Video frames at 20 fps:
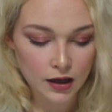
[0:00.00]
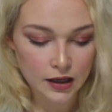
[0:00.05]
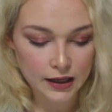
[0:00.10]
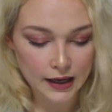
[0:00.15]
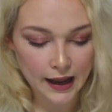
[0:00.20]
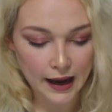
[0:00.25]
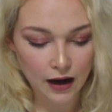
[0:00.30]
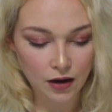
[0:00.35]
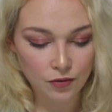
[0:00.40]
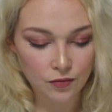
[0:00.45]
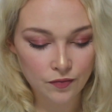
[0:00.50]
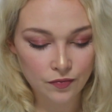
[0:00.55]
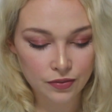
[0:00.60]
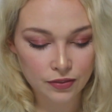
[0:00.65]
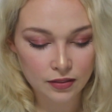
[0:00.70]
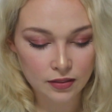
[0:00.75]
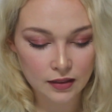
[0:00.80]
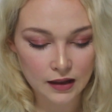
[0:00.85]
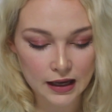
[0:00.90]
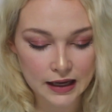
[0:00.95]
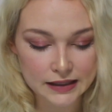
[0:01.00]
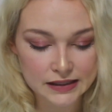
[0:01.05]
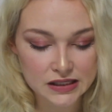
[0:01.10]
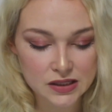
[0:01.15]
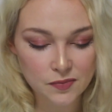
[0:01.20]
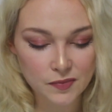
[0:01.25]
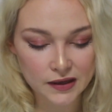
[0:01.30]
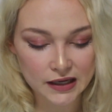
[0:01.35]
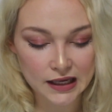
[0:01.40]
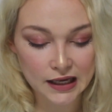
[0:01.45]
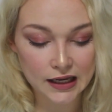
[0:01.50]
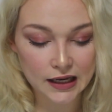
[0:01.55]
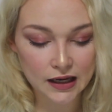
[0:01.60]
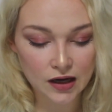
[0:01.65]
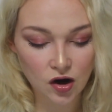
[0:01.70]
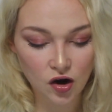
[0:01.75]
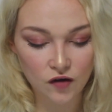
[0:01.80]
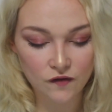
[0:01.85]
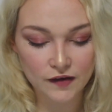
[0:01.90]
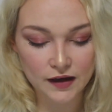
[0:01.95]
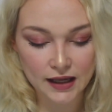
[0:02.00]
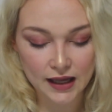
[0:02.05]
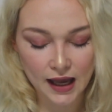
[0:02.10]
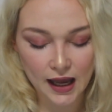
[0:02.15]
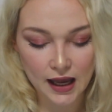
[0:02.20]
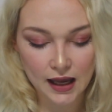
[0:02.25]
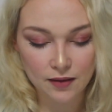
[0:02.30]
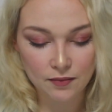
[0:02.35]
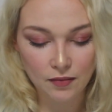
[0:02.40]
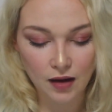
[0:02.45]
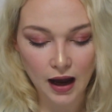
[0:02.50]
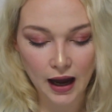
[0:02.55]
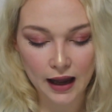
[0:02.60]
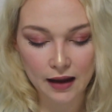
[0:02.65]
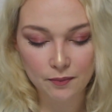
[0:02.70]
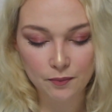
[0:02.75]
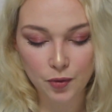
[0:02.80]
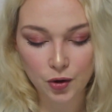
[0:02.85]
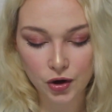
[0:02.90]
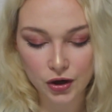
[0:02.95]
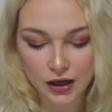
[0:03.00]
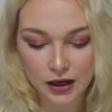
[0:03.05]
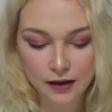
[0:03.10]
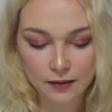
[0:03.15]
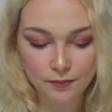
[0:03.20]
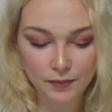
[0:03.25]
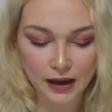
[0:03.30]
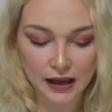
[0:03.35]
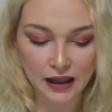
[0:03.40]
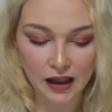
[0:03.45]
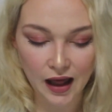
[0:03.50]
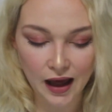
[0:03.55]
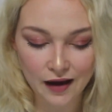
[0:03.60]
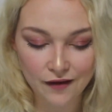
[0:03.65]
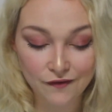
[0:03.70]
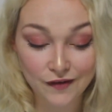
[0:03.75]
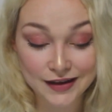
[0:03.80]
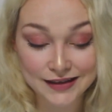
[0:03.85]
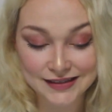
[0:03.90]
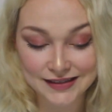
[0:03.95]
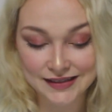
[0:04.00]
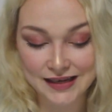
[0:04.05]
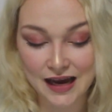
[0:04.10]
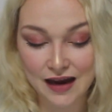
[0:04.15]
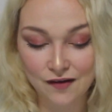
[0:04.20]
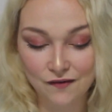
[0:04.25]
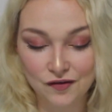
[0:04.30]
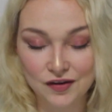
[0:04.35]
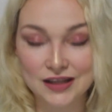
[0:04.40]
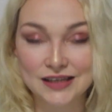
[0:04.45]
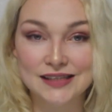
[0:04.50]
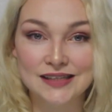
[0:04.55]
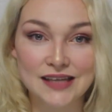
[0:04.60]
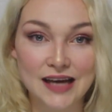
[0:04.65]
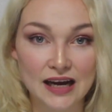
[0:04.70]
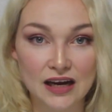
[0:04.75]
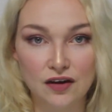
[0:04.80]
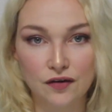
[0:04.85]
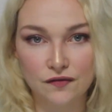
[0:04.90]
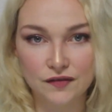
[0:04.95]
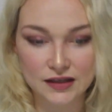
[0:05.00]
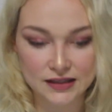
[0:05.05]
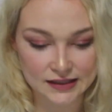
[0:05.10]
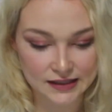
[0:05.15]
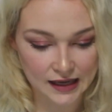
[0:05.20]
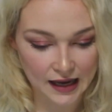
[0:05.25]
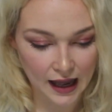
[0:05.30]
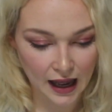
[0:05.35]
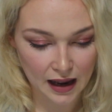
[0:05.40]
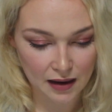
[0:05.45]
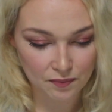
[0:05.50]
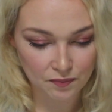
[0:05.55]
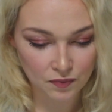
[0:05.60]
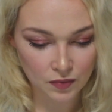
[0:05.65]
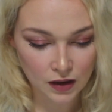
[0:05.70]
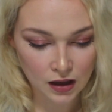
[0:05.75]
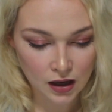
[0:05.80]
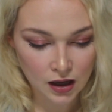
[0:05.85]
Now, it's the beginning of a game. I am putting my life at stake for the sake of this game.